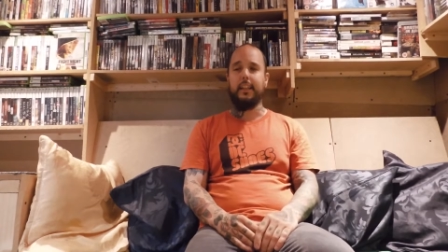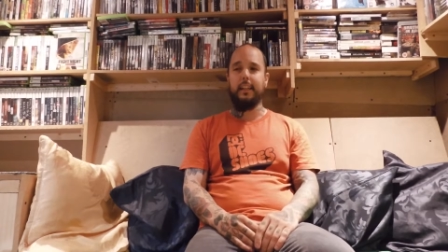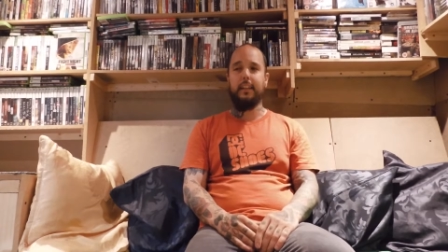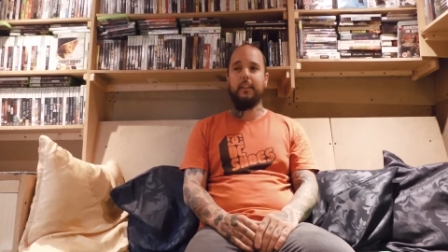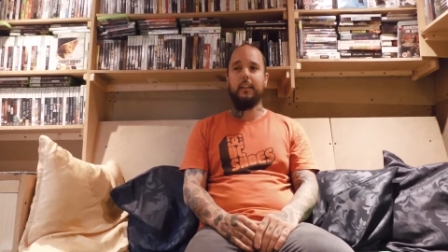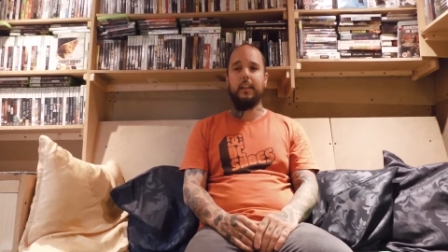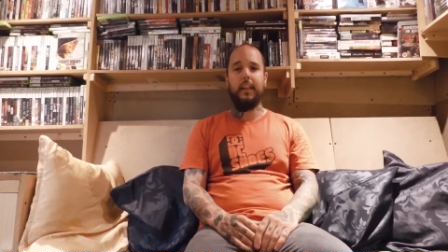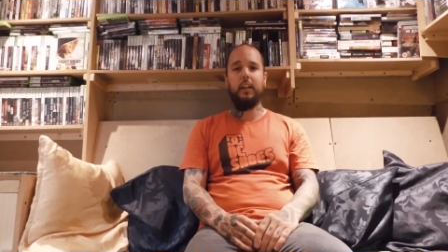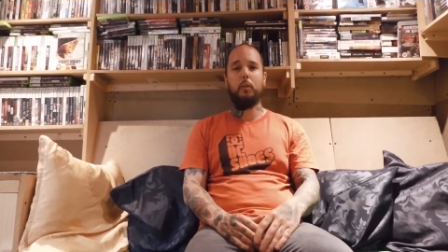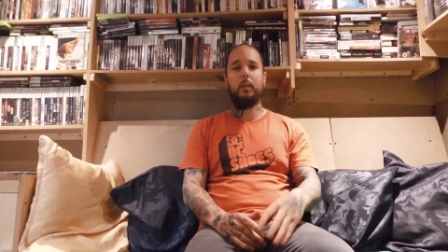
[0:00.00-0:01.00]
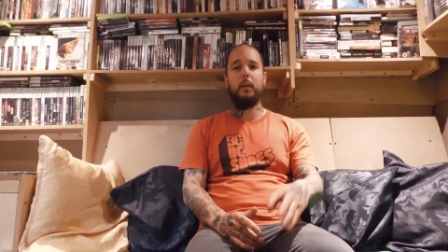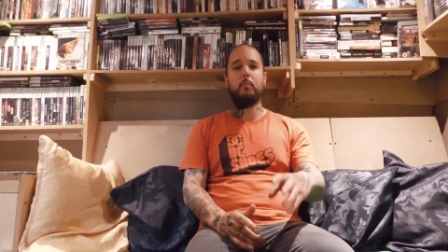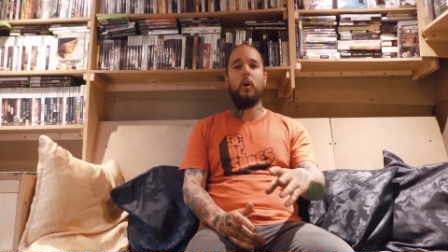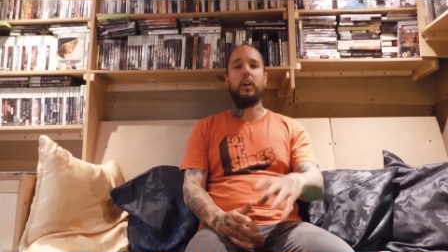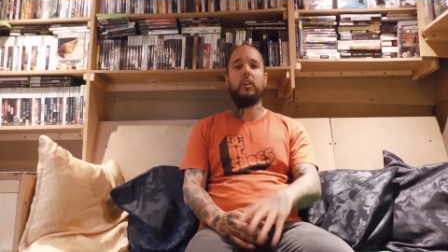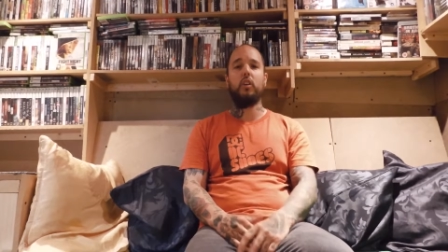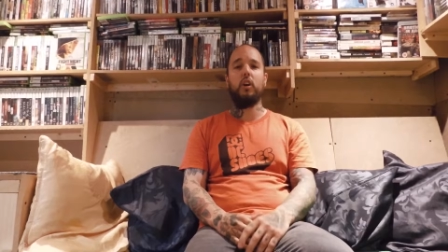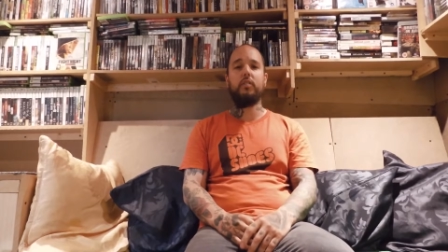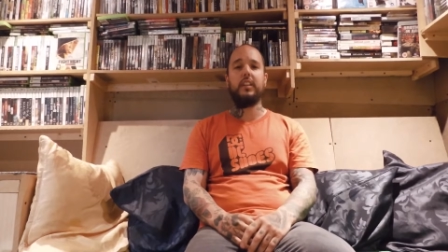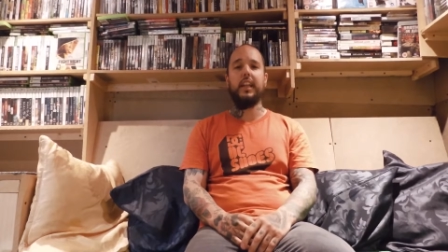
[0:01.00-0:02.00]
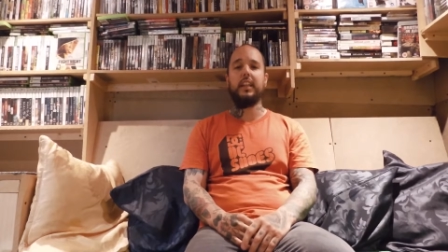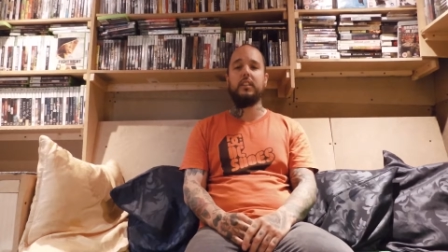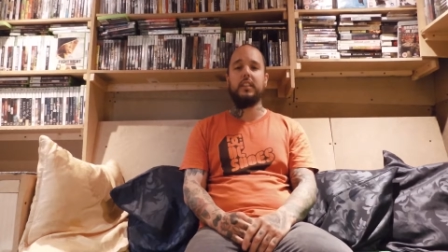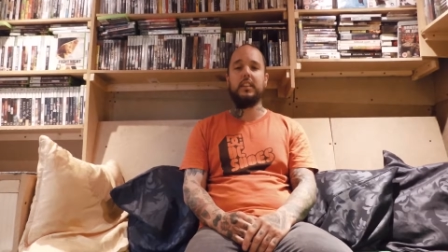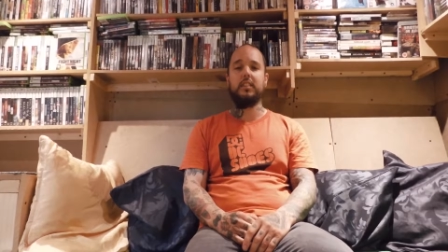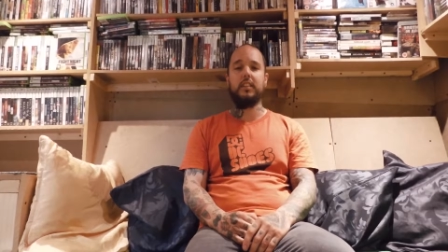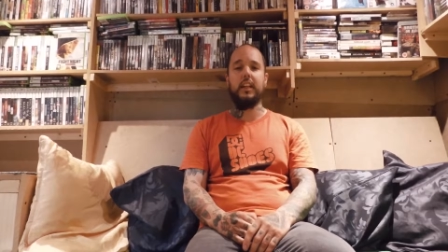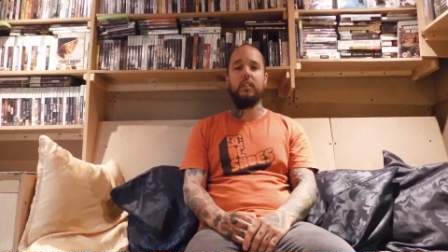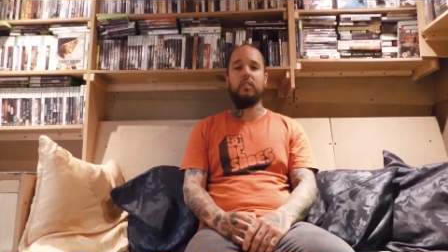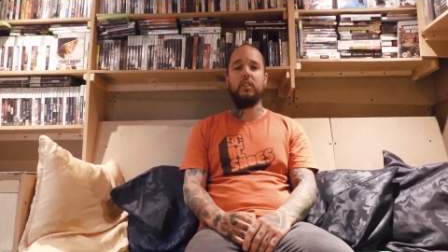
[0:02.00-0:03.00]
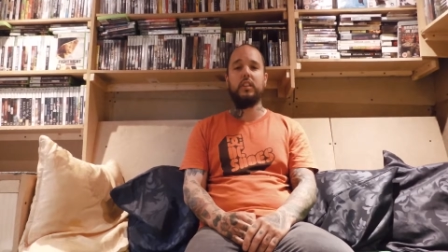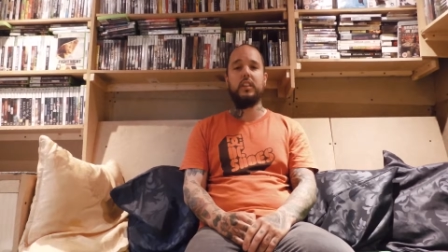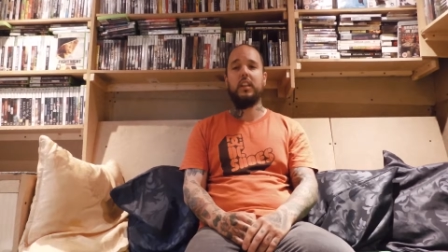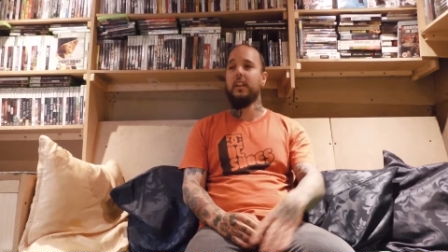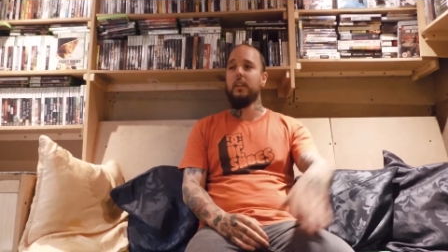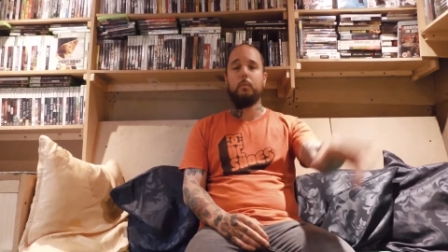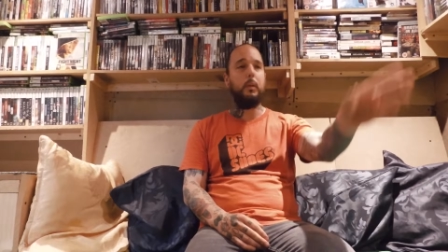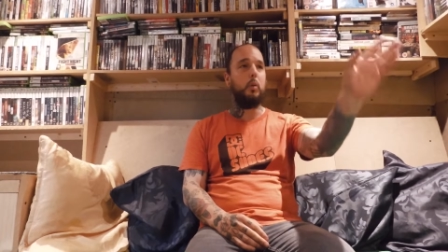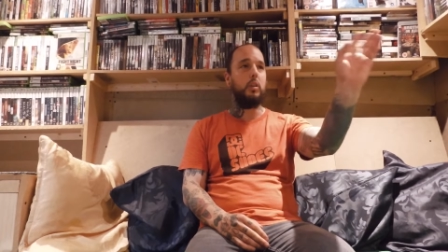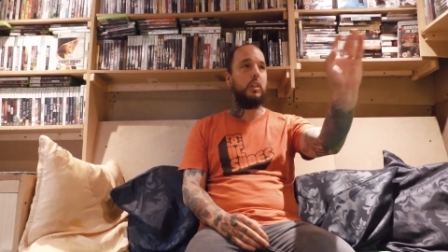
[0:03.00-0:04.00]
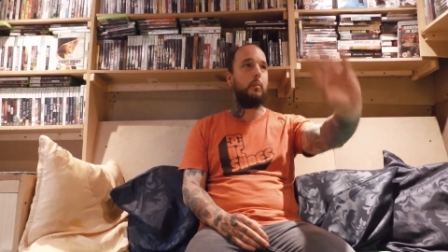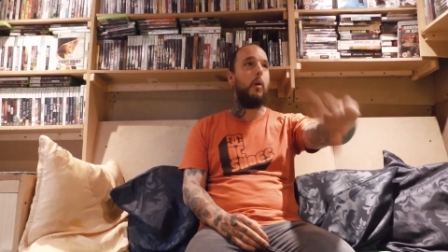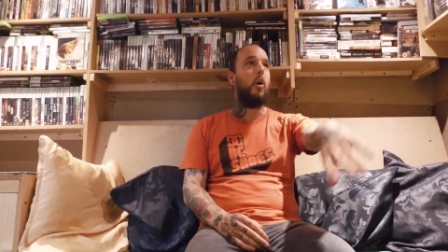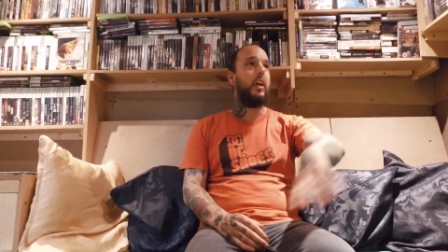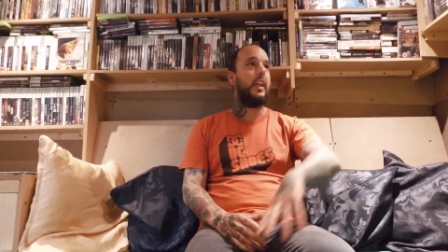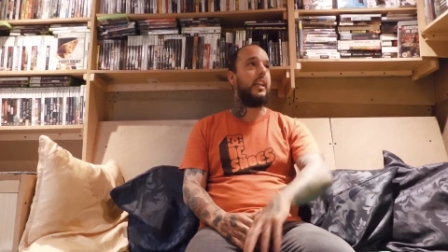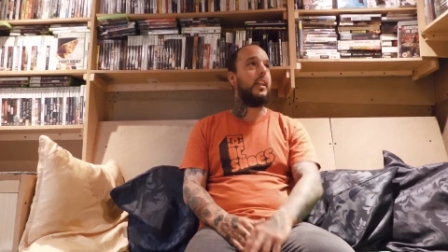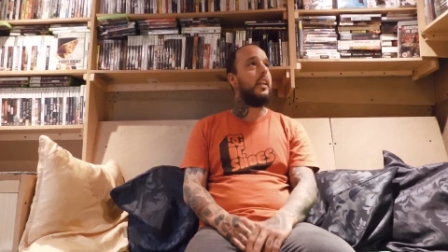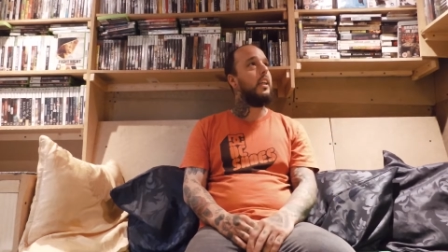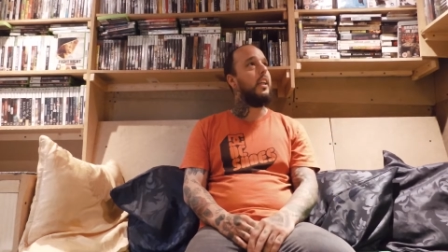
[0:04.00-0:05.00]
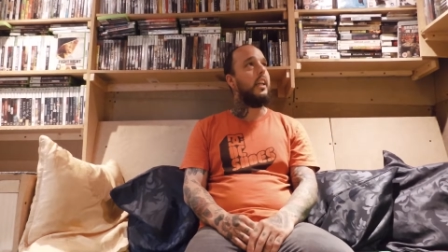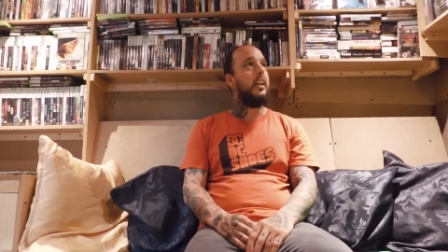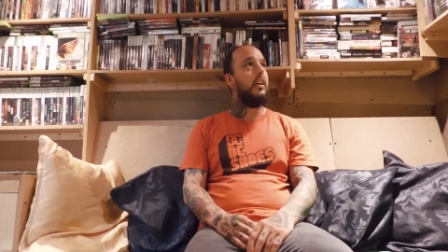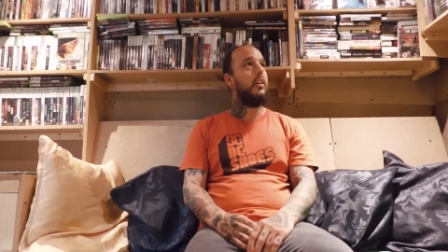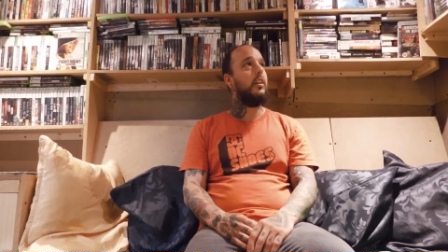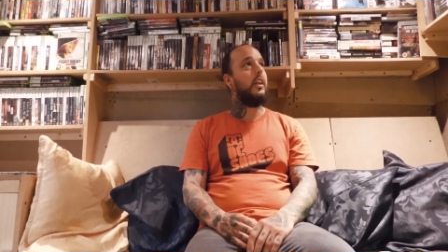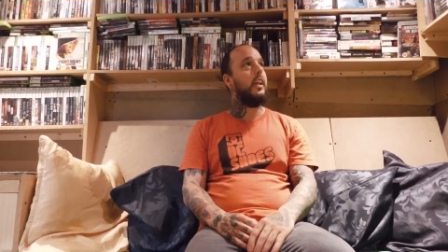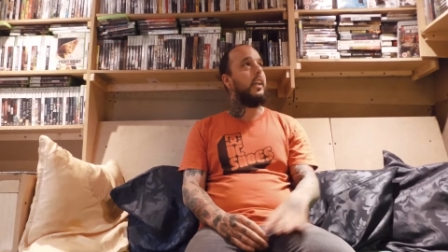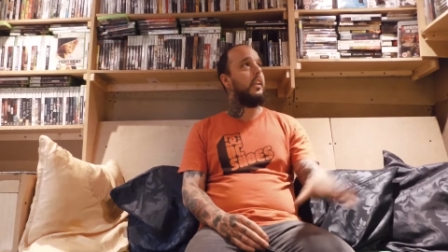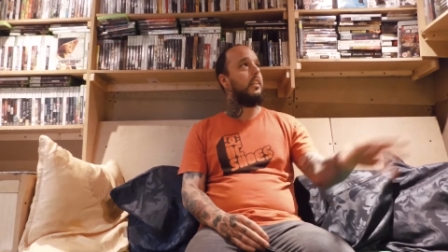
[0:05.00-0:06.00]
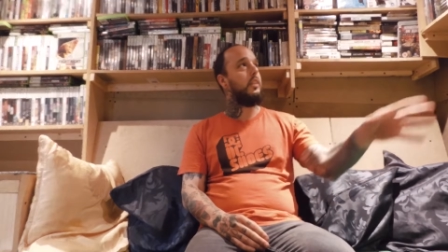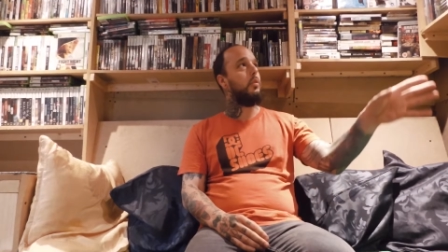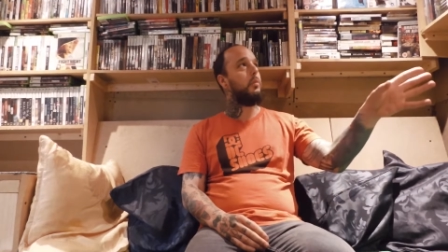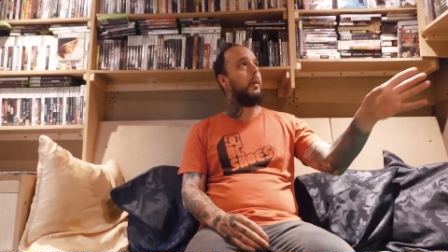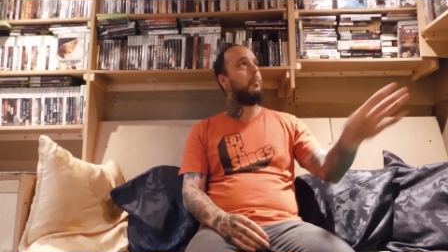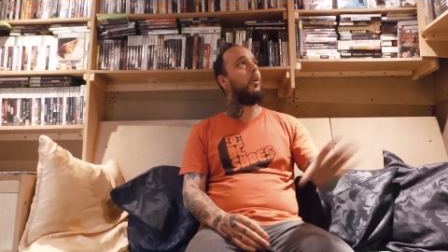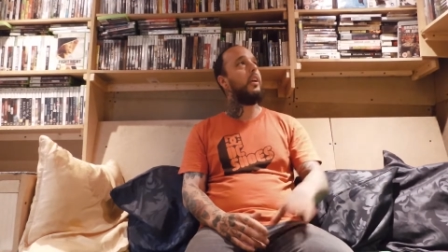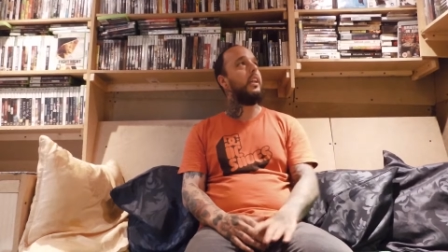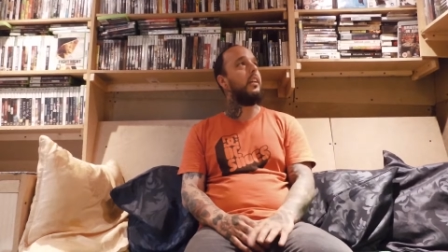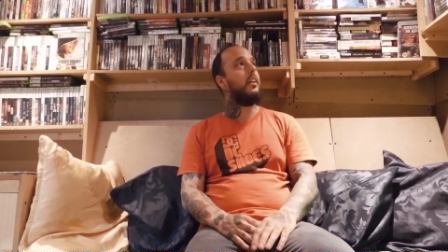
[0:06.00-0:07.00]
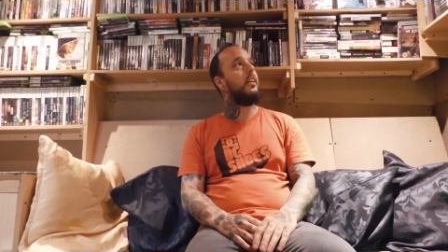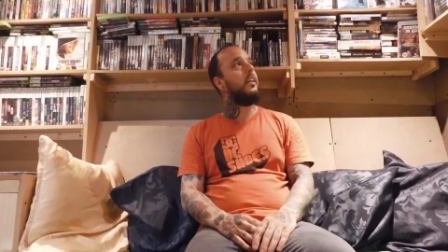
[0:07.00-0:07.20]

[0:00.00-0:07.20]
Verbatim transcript: You know, you don't play Minecraft, and next thing is someone down the road is building a mine. You know, because he wants to be a miner